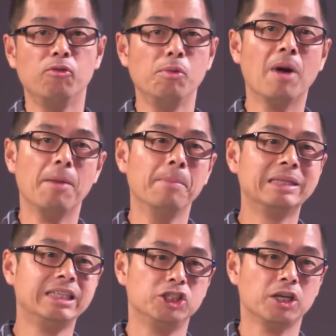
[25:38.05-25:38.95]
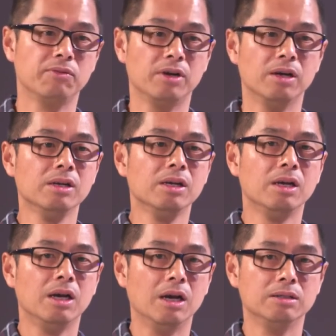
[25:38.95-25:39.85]
we might have missed each other
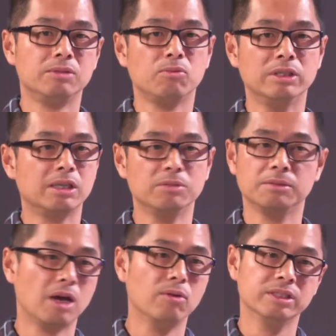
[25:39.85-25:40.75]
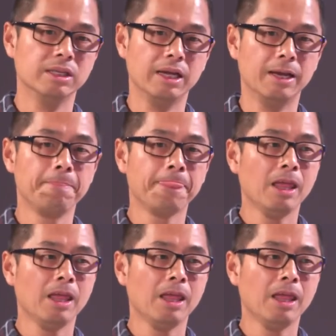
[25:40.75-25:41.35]
when sometimes I wasn't there.